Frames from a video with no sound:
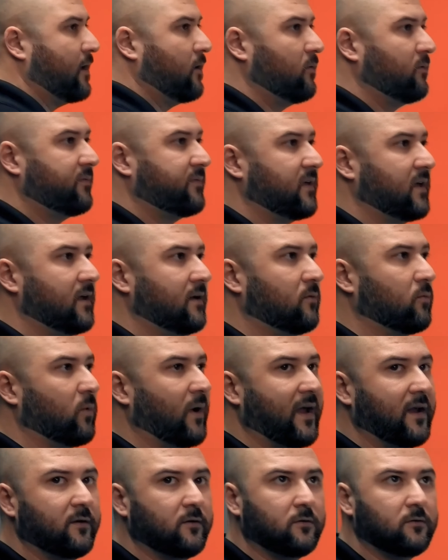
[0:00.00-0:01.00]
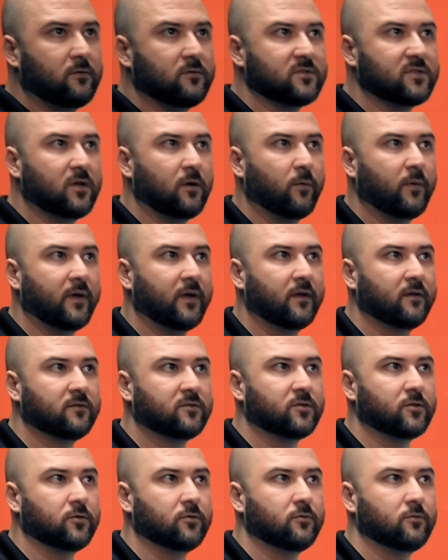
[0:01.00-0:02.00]
don't think Randall's going
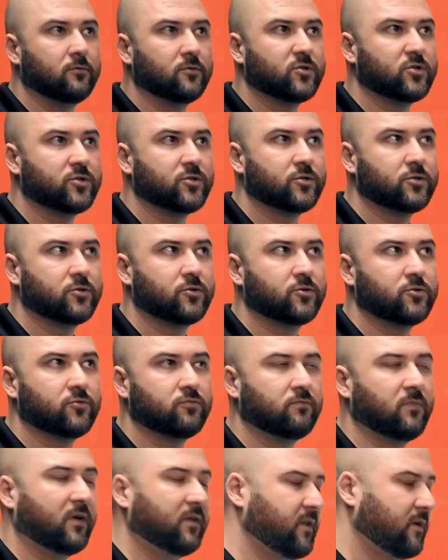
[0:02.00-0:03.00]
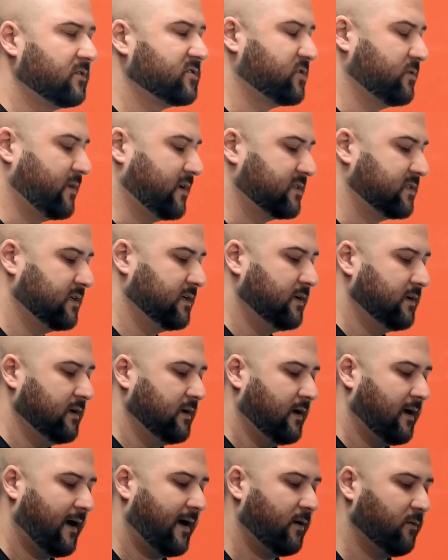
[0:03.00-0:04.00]
to, well, no, let's do this.
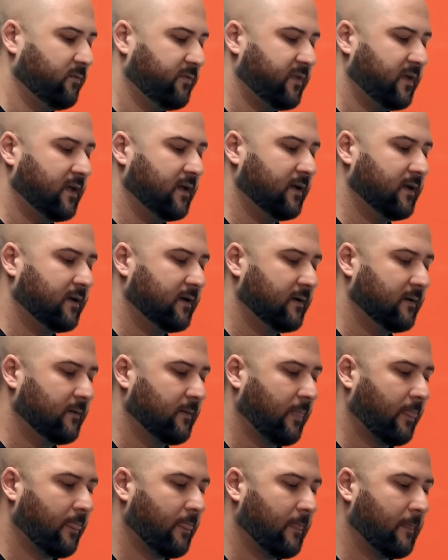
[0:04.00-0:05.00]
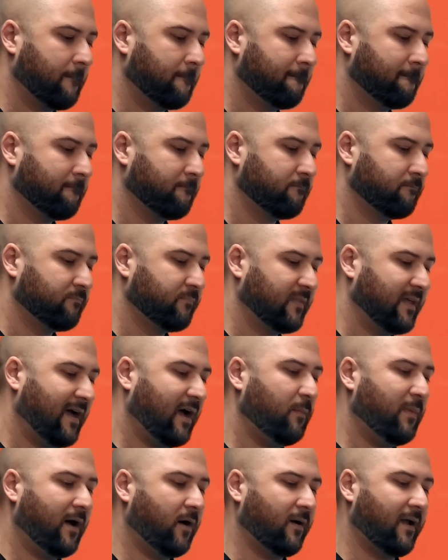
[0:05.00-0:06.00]
I don't think
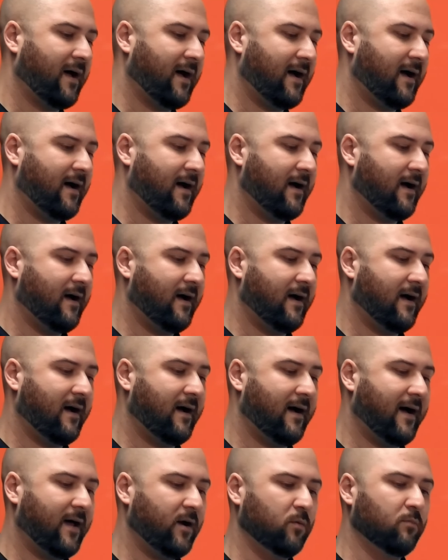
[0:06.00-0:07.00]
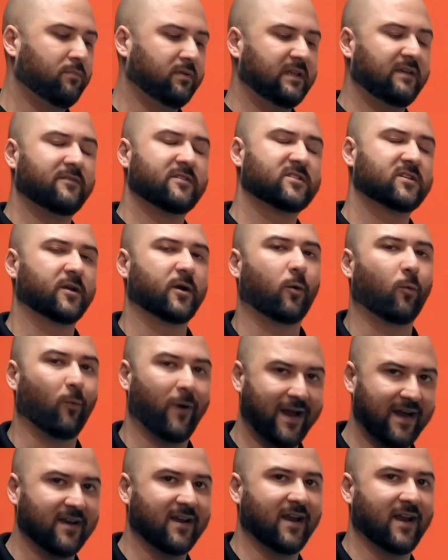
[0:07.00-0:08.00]
how about, I don't believe it's gonna
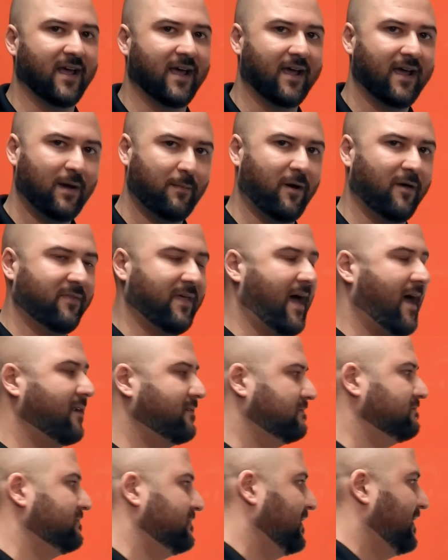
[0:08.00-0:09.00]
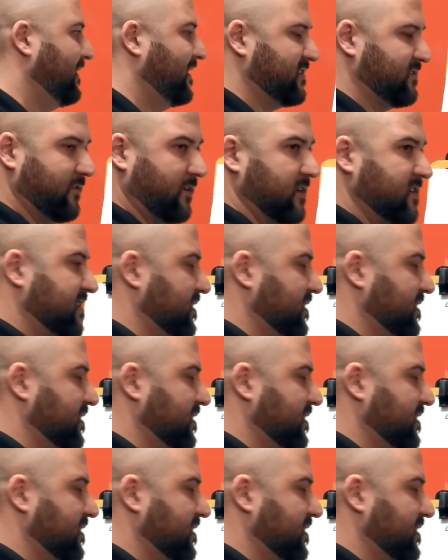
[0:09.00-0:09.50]
rain today. How about that? That's a very